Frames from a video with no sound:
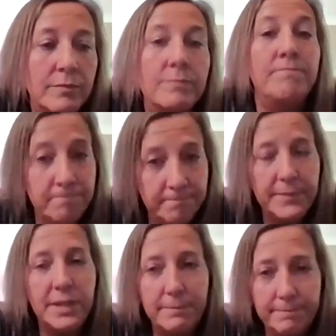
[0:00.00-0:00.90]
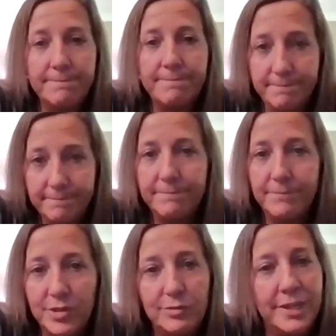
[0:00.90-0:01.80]
Mm-hmm. Yeah,
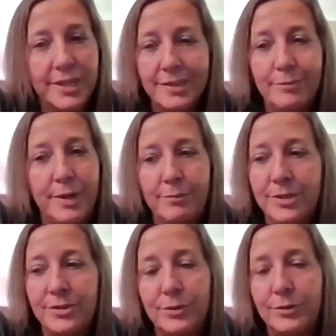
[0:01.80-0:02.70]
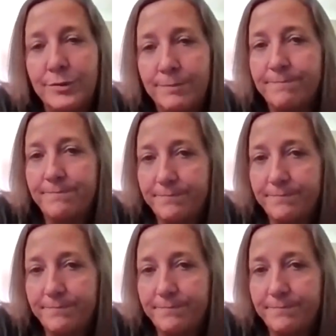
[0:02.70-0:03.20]
just regular public school.